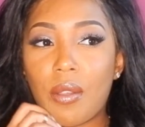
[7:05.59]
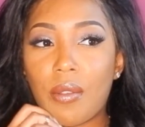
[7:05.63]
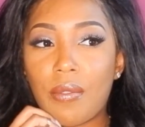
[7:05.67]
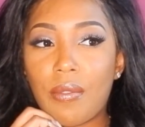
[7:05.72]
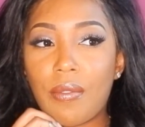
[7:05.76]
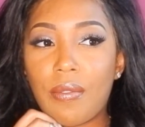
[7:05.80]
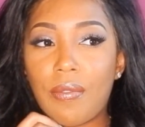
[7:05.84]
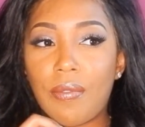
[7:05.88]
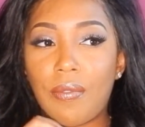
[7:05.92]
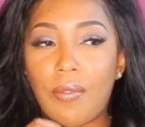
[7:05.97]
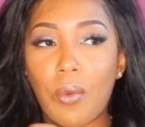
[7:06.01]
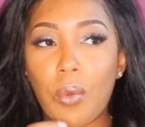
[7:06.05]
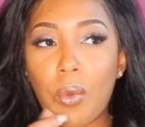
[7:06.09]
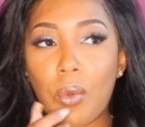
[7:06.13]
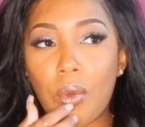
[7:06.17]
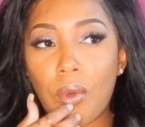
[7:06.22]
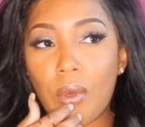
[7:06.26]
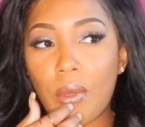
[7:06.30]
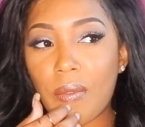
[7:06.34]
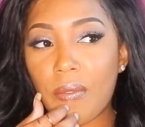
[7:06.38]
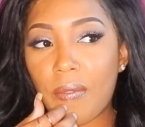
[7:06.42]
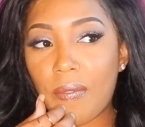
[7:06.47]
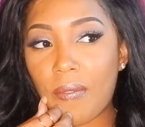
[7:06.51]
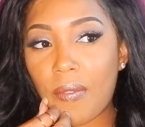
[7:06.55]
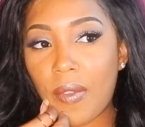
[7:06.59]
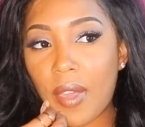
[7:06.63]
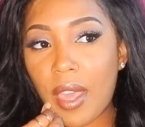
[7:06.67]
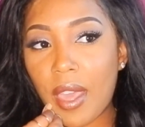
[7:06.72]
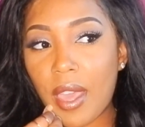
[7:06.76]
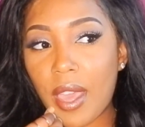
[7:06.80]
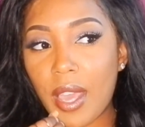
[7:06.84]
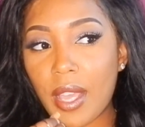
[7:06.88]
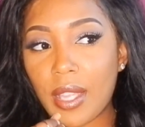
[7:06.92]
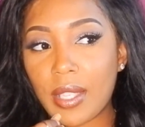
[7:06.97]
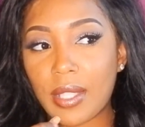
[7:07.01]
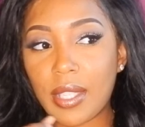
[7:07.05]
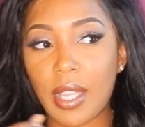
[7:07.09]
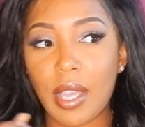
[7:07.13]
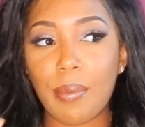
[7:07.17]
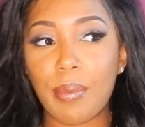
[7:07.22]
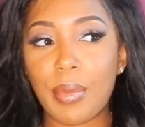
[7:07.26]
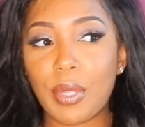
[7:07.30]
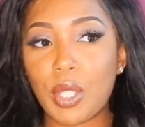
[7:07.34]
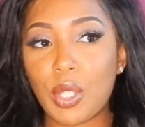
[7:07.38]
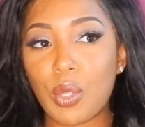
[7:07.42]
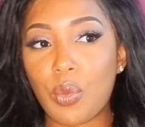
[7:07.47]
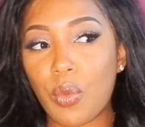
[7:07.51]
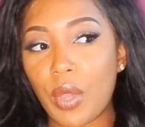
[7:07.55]
full face, in
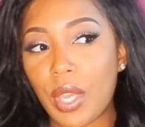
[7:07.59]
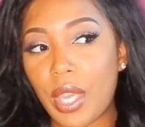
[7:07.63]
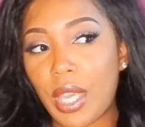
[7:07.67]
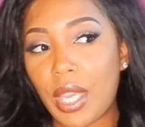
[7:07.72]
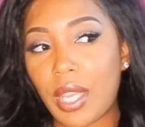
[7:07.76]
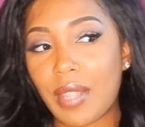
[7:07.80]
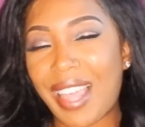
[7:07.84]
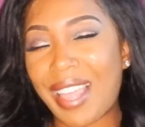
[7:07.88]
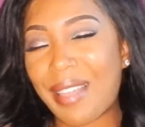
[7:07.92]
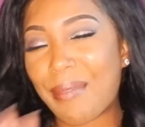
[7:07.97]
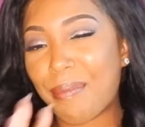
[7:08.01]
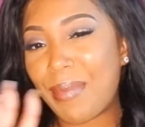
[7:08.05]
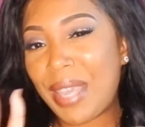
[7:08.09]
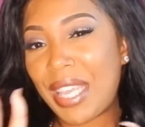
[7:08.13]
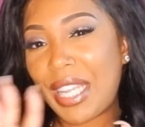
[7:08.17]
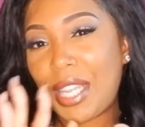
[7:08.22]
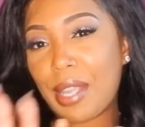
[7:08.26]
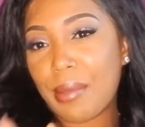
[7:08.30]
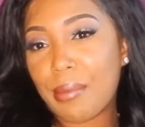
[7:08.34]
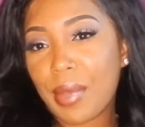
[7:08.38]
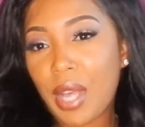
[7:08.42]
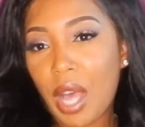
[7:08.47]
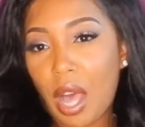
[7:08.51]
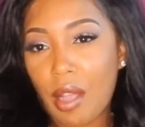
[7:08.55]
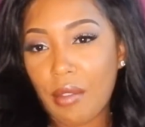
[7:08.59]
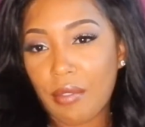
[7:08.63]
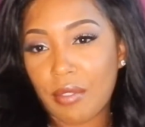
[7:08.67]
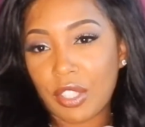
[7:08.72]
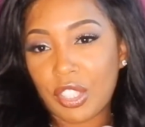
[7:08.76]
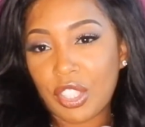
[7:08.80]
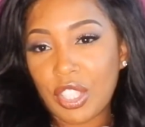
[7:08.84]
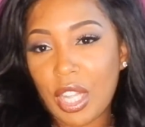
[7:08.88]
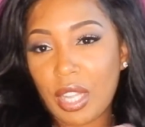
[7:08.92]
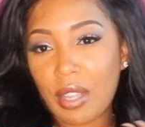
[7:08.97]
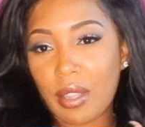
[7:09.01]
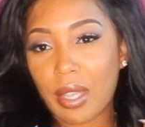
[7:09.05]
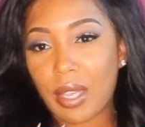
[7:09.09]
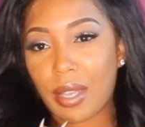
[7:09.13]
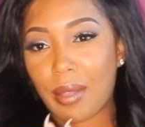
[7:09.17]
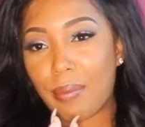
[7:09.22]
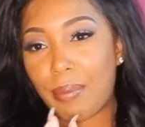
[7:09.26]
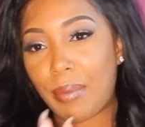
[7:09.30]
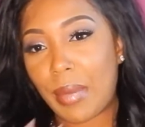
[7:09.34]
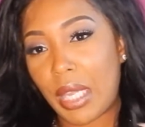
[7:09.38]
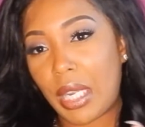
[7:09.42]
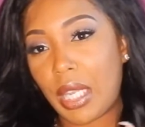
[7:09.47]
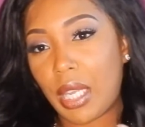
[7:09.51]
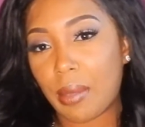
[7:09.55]
between, like medium coverage. I like a
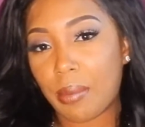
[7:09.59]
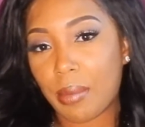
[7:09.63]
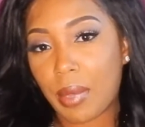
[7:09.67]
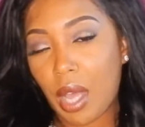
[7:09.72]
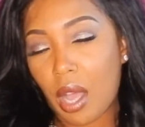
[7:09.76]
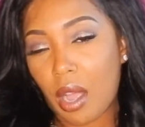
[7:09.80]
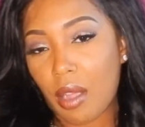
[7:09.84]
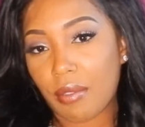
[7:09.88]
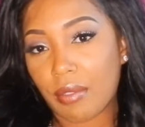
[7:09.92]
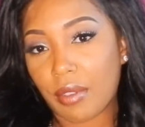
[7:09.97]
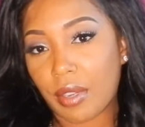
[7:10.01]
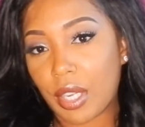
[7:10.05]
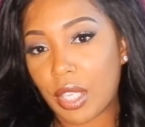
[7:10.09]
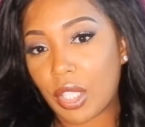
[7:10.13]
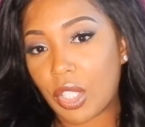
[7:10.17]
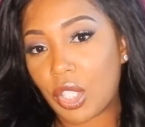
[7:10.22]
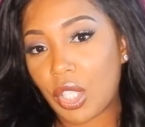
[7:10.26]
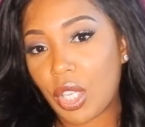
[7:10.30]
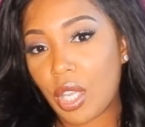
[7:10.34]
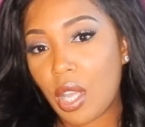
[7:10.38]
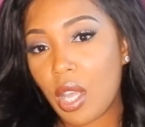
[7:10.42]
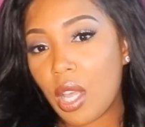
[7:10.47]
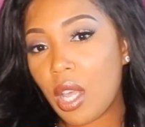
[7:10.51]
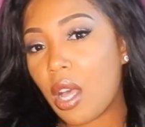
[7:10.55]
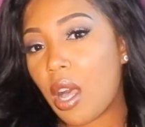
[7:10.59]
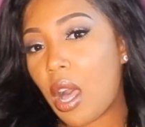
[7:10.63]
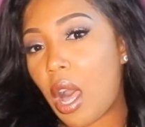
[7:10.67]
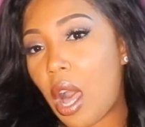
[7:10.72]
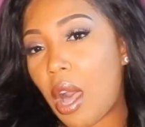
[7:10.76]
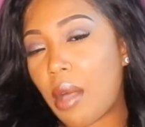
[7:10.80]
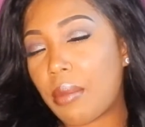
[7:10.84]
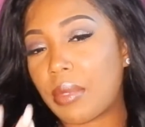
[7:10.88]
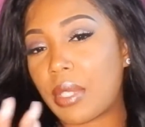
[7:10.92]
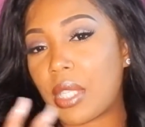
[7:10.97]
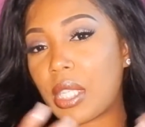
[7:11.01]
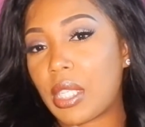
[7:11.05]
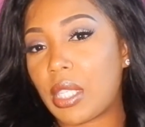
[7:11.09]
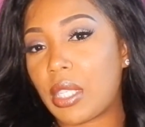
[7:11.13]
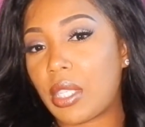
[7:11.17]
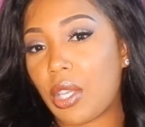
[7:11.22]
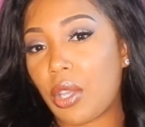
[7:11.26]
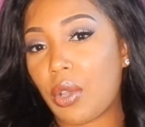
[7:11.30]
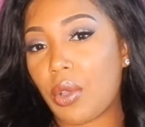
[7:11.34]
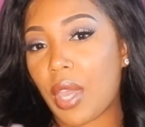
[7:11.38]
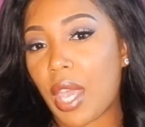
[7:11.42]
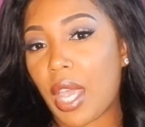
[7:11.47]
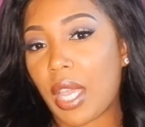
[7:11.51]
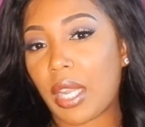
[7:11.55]
medium coverage to
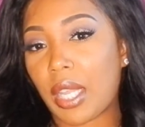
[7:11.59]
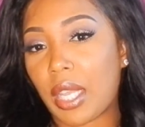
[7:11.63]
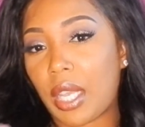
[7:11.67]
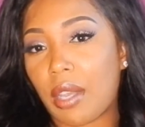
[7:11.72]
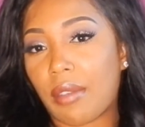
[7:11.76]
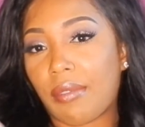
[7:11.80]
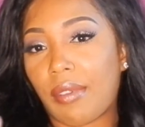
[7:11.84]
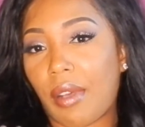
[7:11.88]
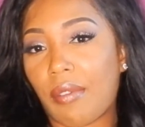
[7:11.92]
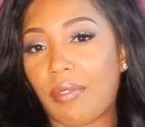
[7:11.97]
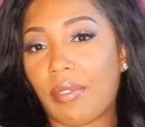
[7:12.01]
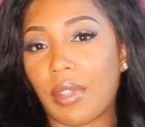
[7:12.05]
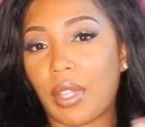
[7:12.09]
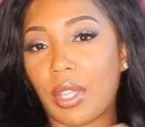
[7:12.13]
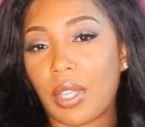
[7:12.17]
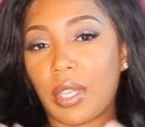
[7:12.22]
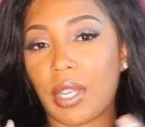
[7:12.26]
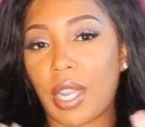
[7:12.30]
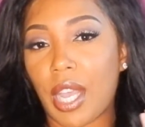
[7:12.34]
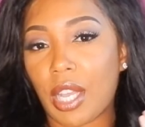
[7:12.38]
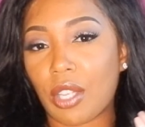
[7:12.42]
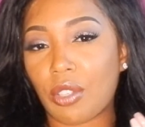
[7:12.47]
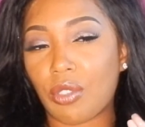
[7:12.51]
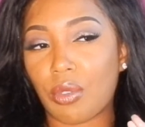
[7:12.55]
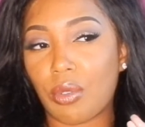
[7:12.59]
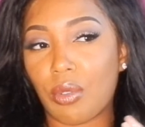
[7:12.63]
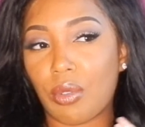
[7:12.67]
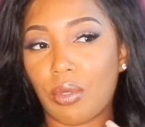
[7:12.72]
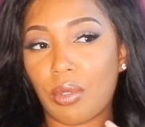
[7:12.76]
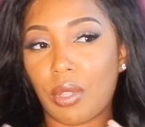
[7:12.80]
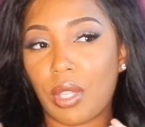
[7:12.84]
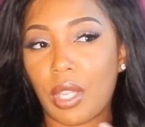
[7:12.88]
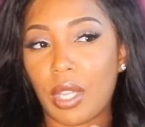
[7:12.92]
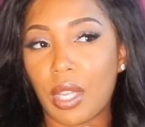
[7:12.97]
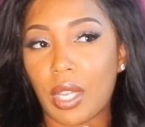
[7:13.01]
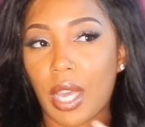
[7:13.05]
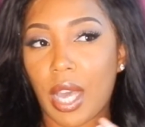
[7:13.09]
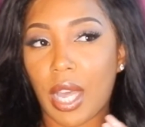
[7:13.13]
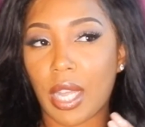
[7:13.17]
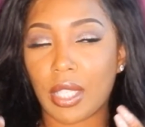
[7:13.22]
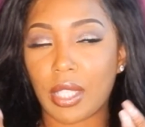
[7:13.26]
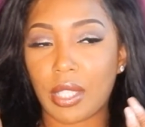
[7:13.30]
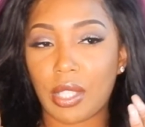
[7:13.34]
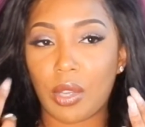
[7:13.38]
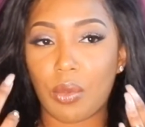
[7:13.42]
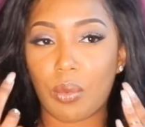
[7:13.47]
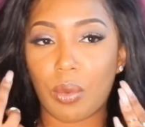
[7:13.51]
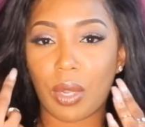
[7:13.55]
still kind of give off a little natural look. I
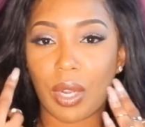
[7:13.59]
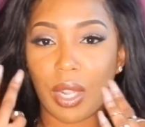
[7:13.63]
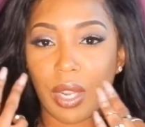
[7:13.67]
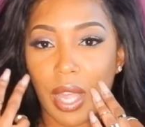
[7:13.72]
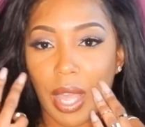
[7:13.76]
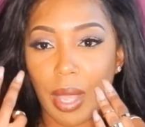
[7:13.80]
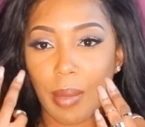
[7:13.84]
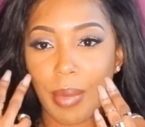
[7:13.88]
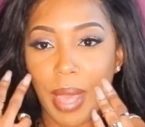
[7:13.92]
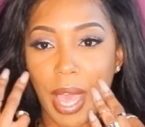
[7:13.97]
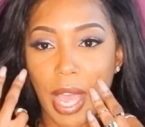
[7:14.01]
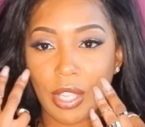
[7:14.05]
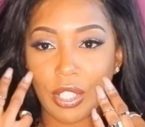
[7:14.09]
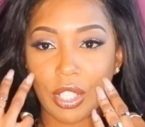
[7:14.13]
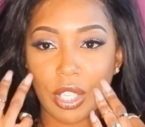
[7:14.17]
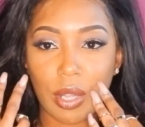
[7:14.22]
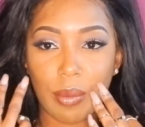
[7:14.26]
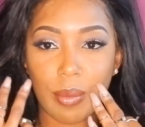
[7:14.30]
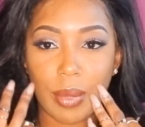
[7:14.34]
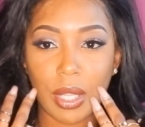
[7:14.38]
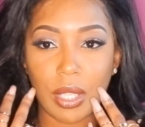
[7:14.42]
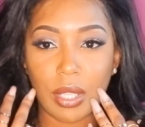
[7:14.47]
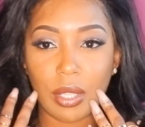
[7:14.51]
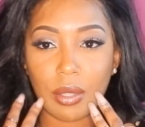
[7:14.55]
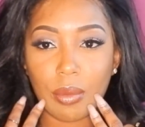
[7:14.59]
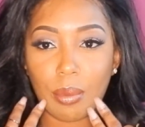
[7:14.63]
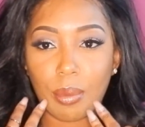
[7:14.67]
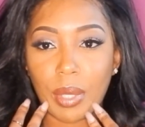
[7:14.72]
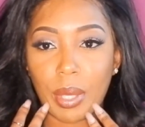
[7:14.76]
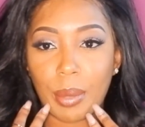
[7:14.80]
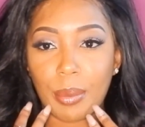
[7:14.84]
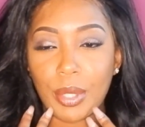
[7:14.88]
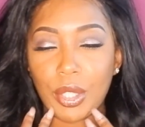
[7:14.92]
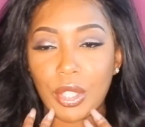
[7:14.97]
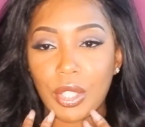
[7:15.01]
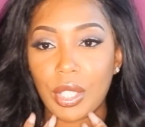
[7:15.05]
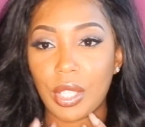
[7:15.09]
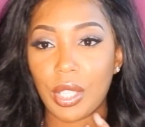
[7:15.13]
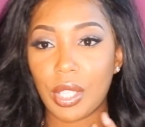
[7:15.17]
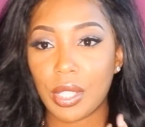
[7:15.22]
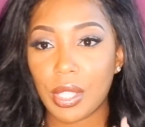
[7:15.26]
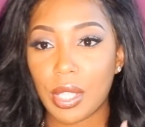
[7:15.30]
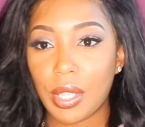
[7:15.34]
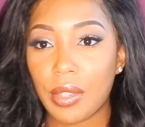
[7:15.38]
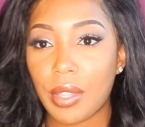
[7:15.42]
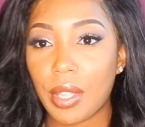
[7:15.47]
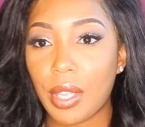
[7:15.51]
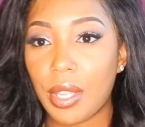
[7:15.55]
still want to like patch up my little
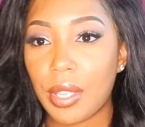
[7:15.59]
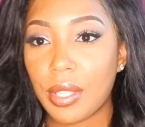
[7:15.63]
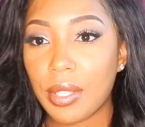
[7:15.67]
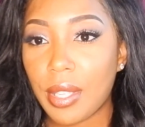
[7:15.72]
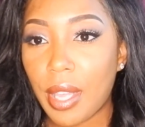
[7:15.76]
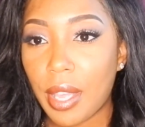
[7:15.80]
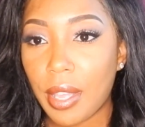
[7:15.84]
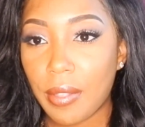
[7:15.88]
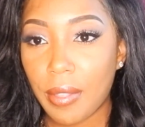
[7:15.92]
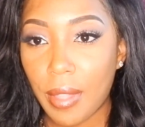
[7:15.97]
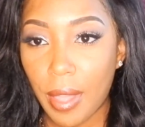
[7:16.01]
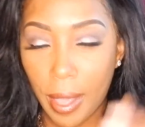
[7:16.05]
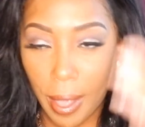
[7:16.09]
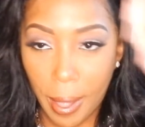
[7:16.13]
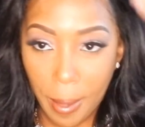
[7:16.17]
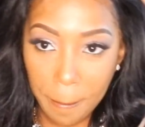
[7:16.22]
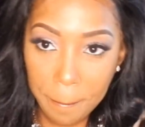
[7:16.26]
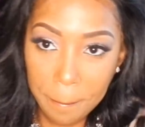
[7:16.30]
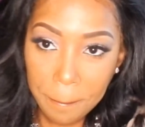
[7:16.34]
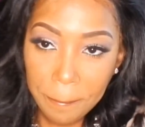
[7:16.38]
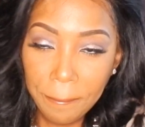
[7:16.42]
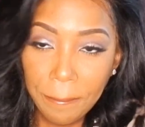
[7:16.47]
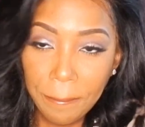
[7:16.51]
blemishes and things like that.